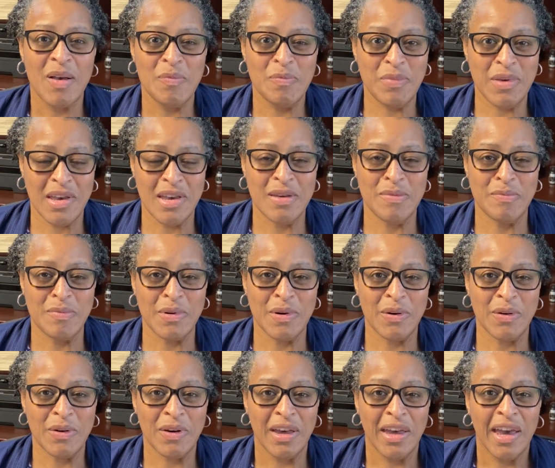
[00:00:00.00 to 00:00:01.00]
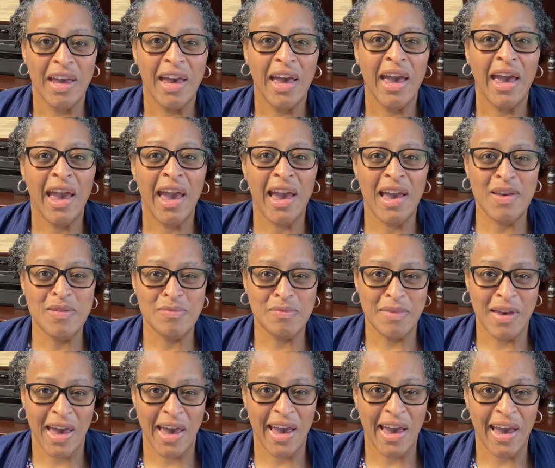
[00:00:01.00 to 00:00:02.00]
people.
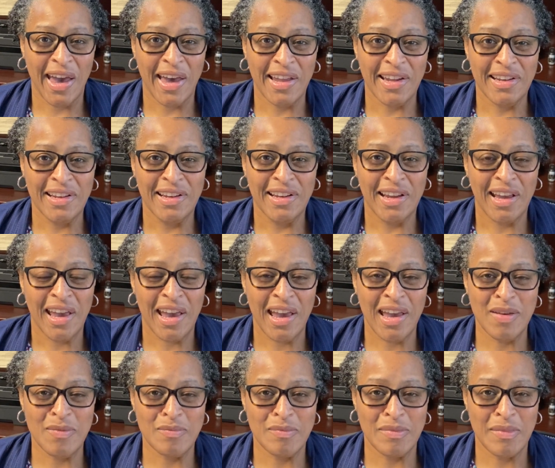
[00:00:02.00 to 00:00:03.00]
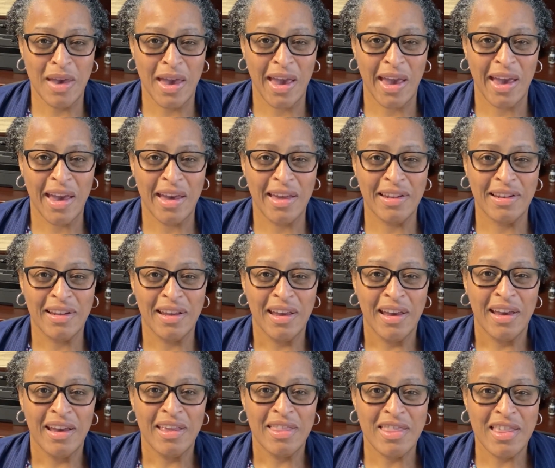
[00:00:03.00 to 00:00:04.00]
Amen. Amen.
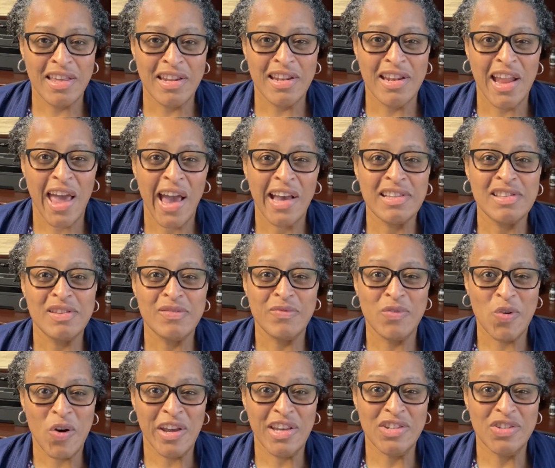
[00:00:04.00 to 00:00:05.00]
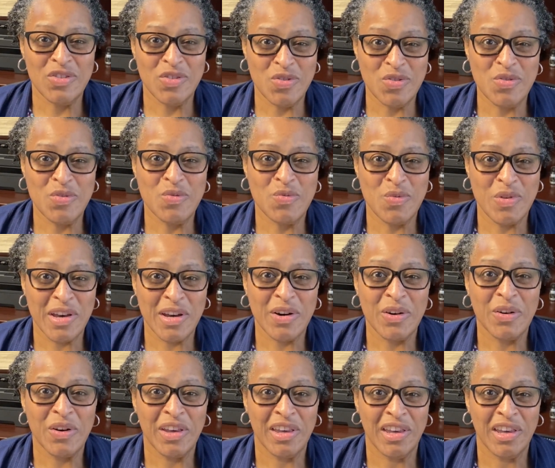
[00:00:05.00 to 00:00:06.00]
The next voice you
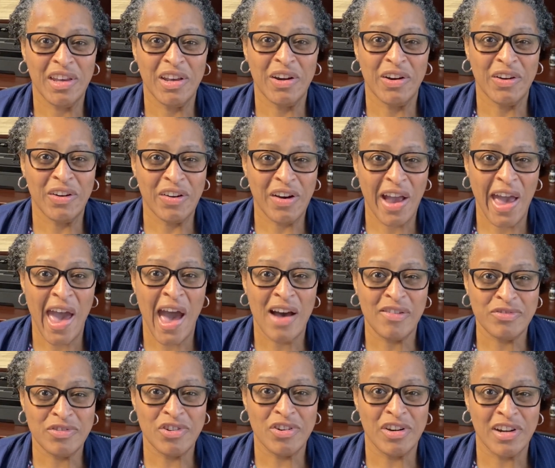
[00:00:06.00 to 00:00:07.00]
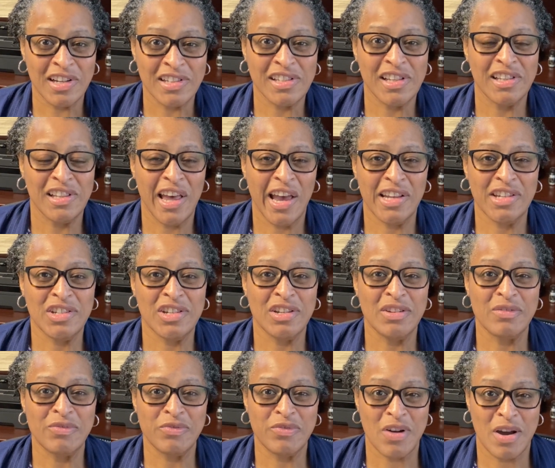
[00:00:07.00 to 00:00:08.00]
will hear after a
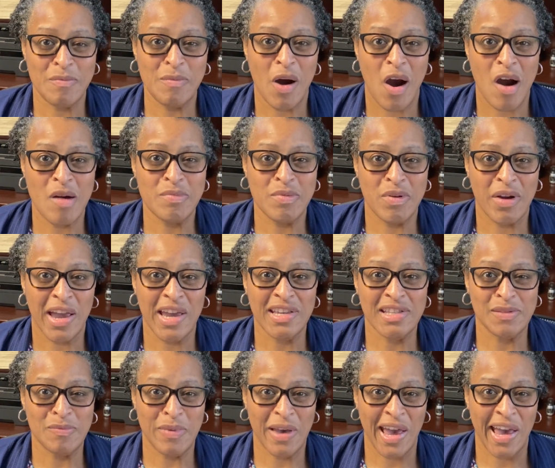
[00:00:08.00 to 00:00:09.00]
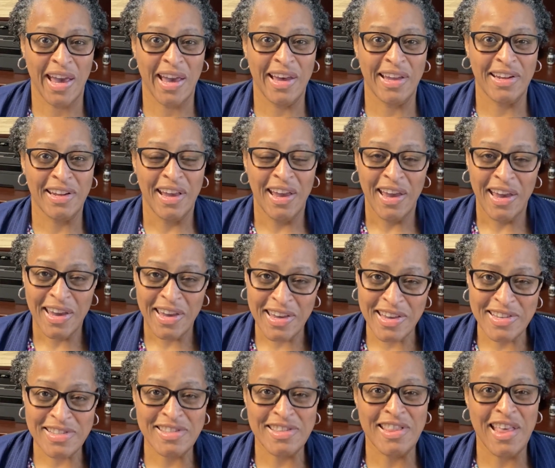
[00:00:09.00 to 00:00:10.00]
selection from our praise band
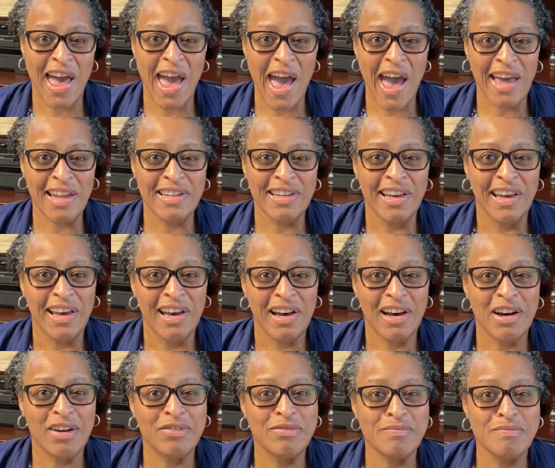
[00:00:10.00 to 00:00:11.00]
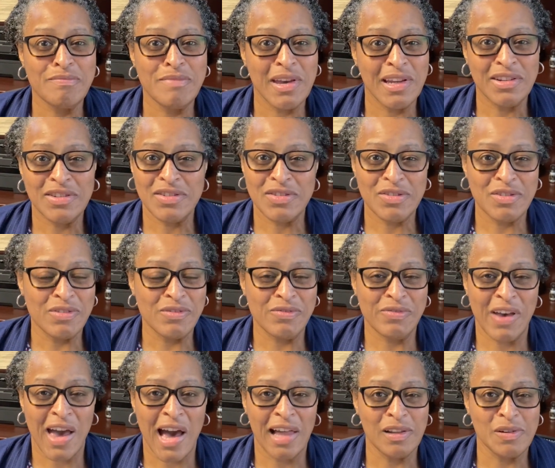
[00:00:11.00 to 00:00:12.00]
is that of Minister
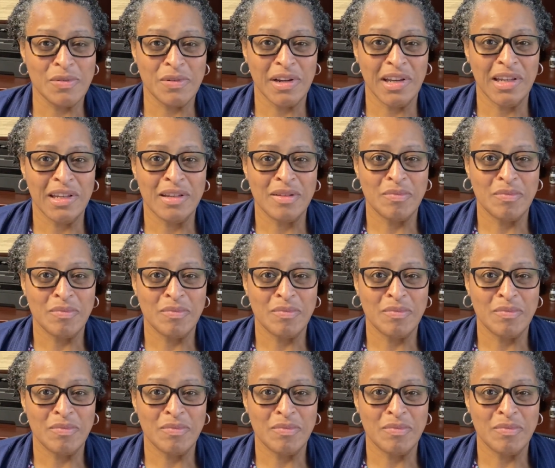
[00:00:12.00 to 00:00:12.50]
Valerie